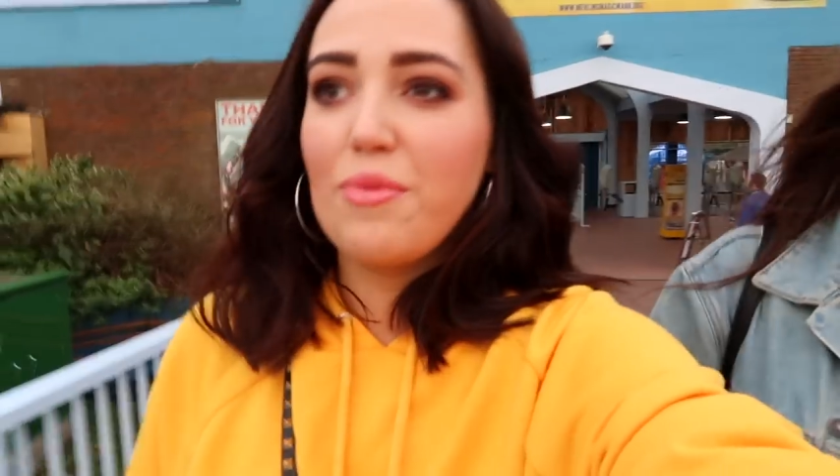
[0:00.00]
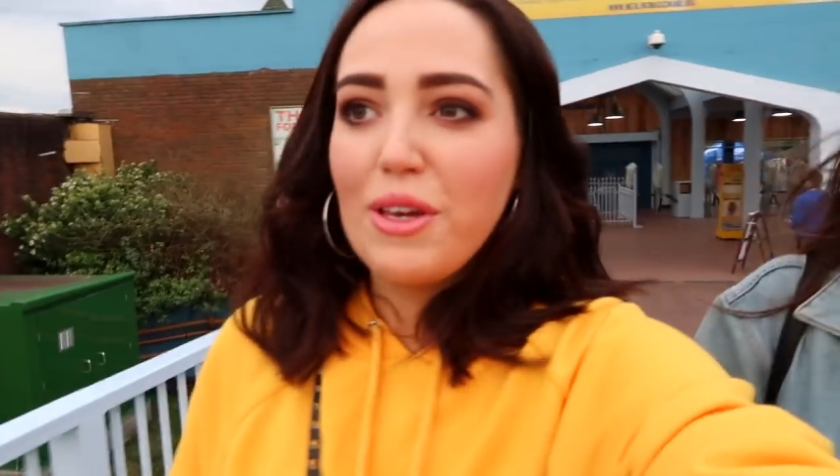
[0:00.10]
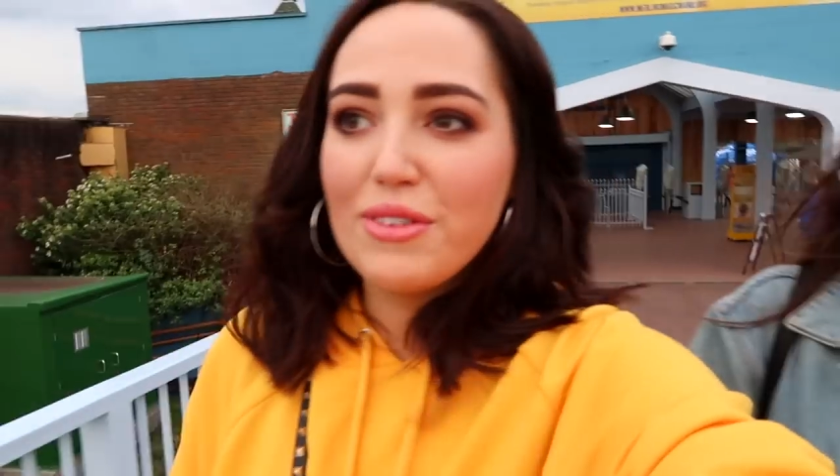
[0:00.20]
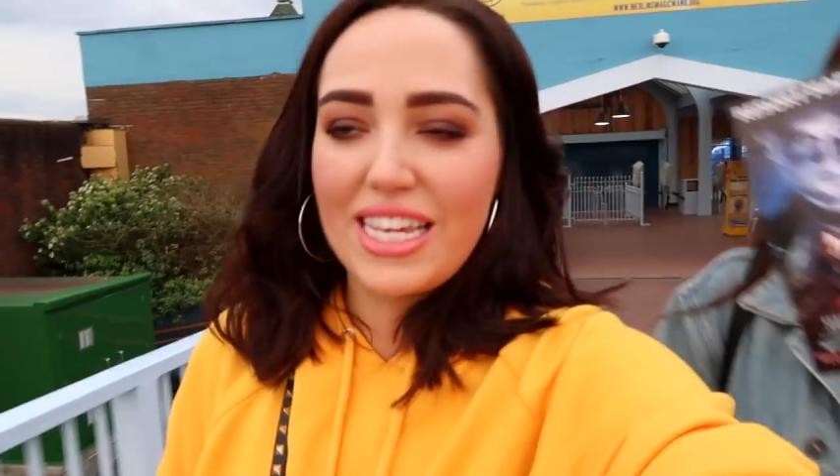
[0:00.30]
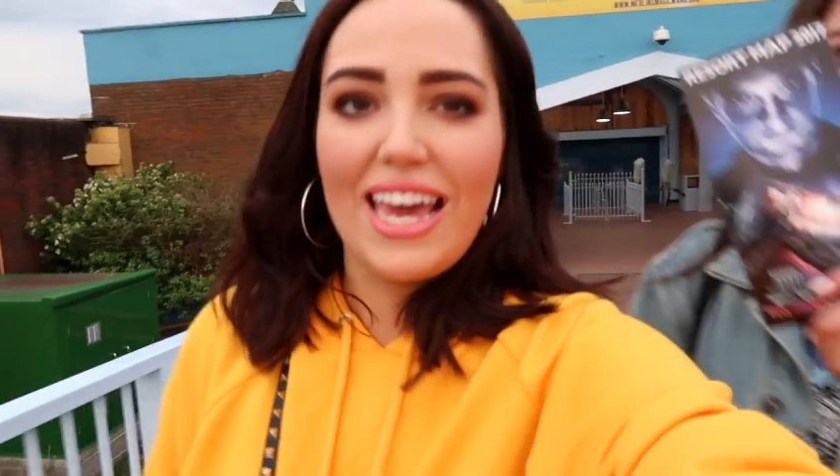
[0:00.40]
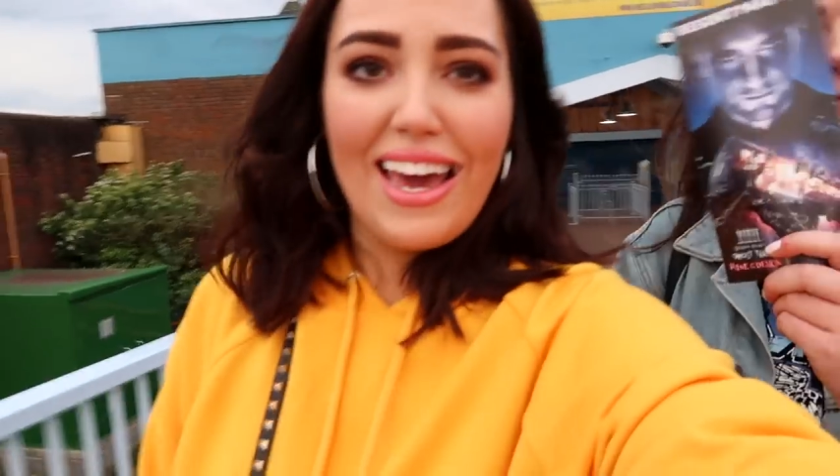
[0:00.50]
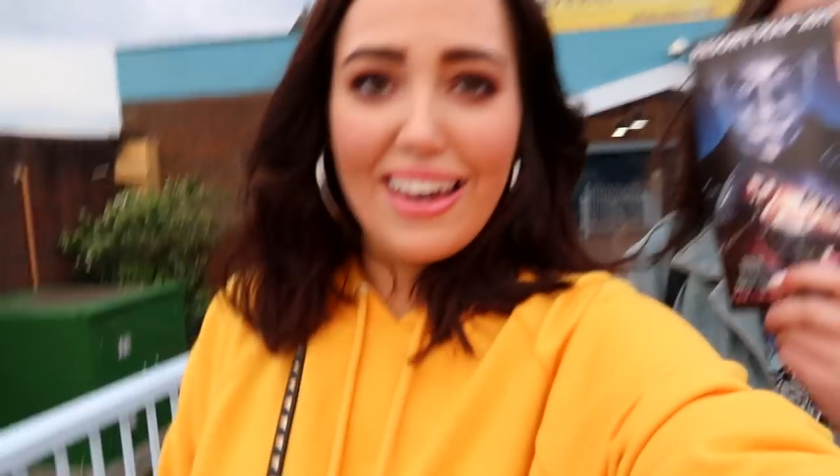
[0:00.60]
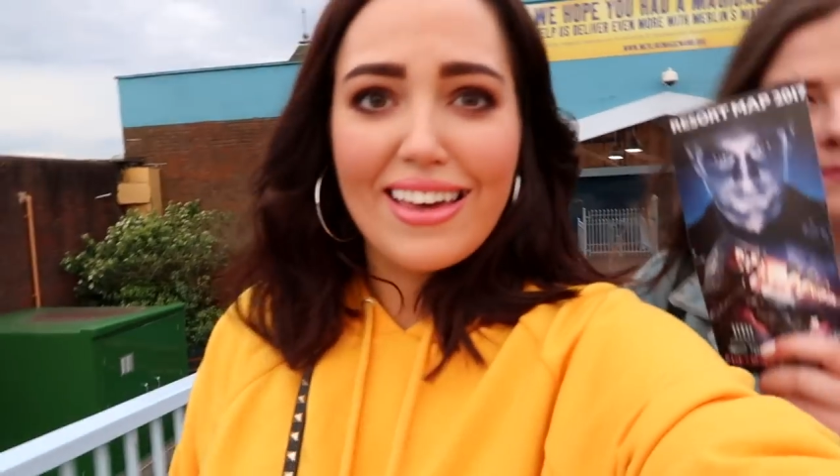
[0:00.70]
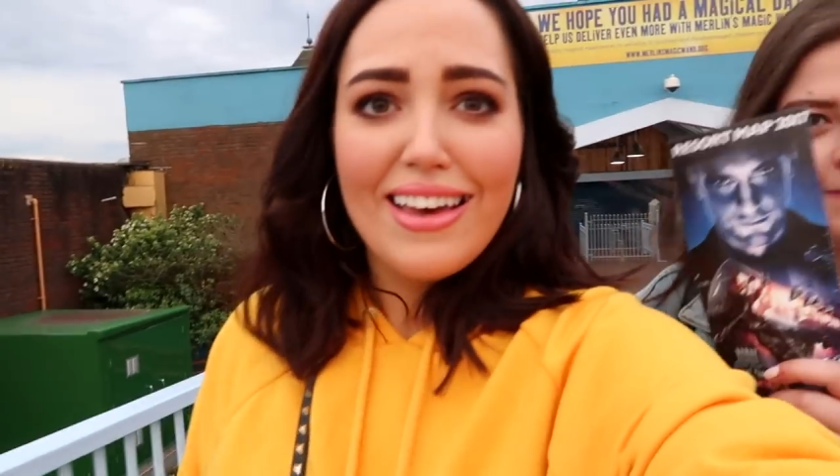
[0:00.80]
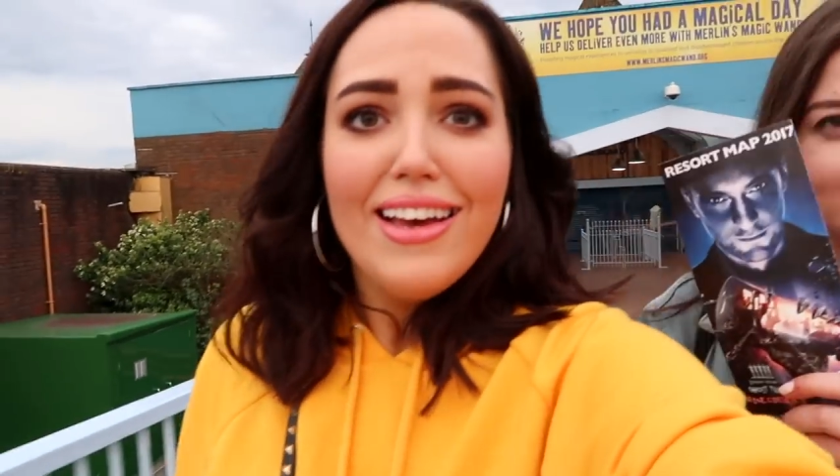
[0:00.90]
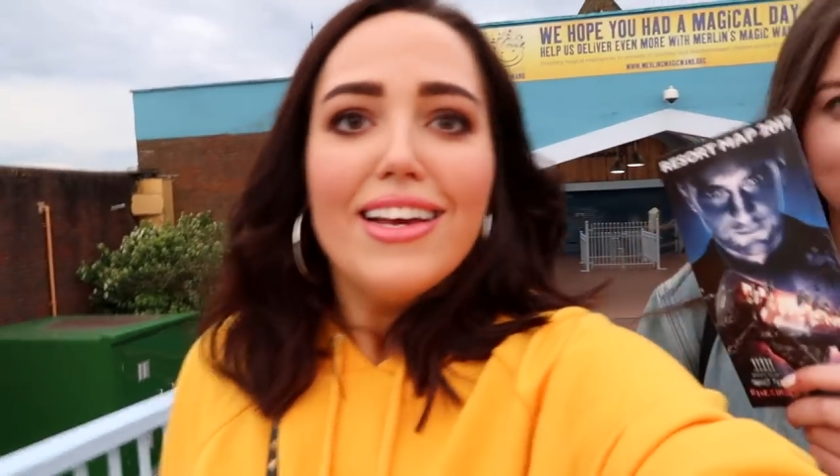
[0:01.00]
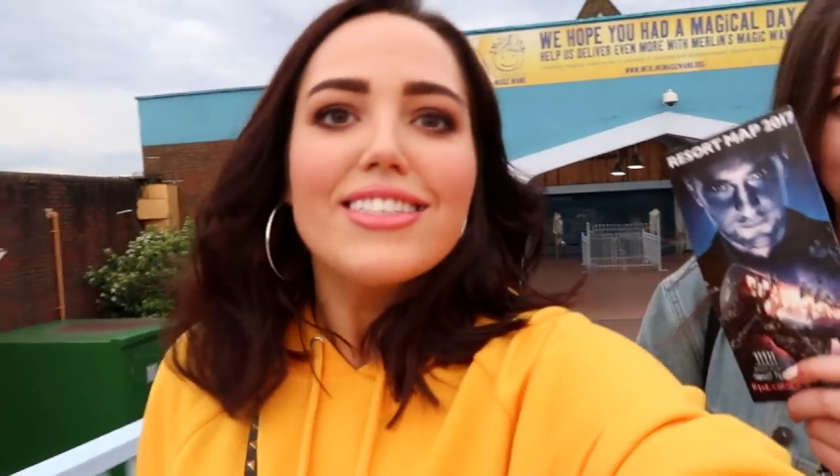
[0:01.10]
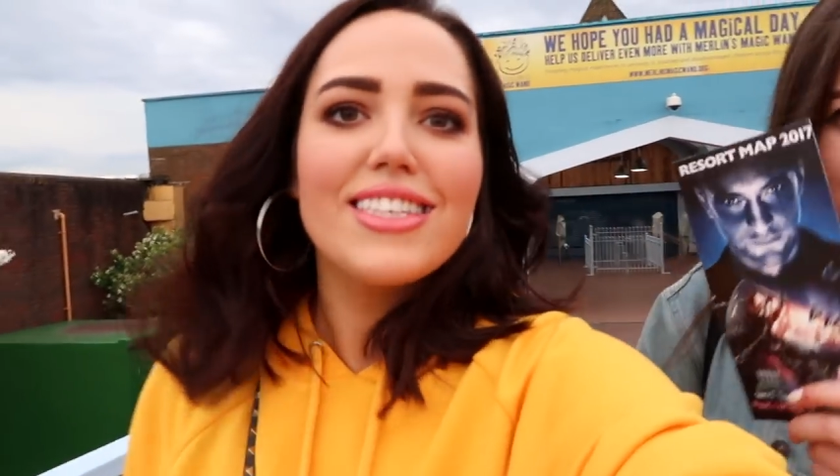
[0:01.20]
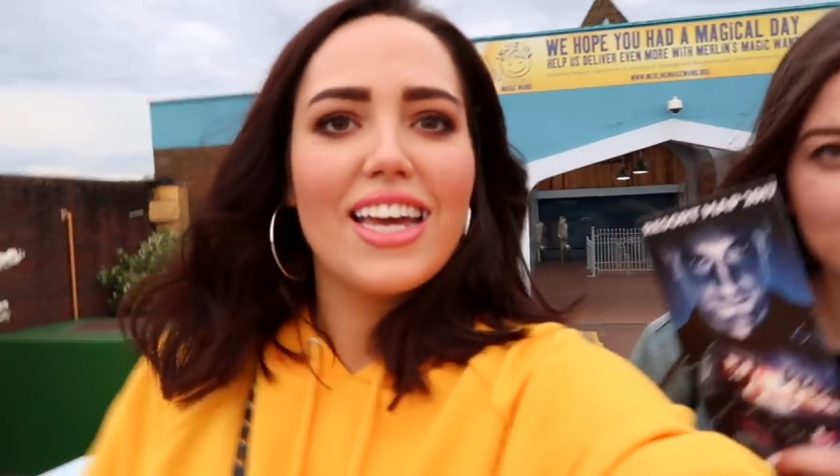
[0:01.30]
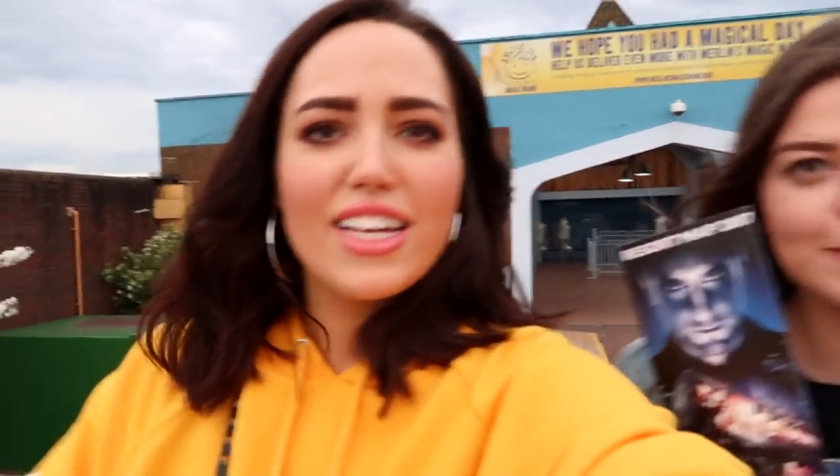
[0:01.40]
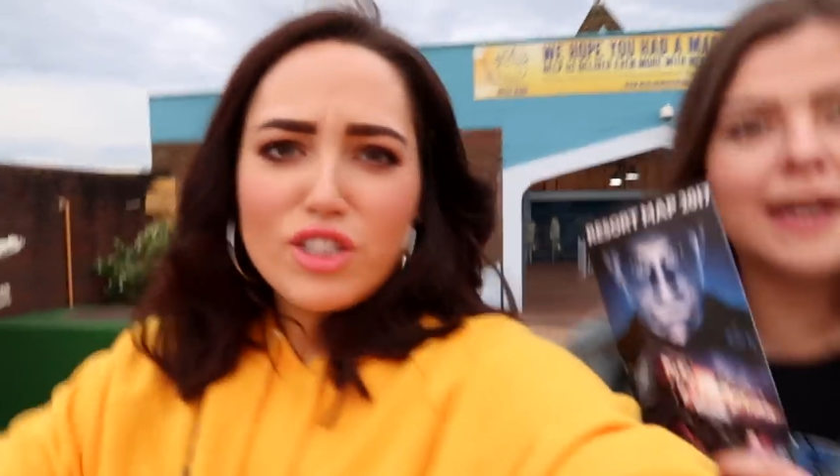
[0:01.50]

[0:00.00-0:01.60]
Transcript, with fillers: music. It's like,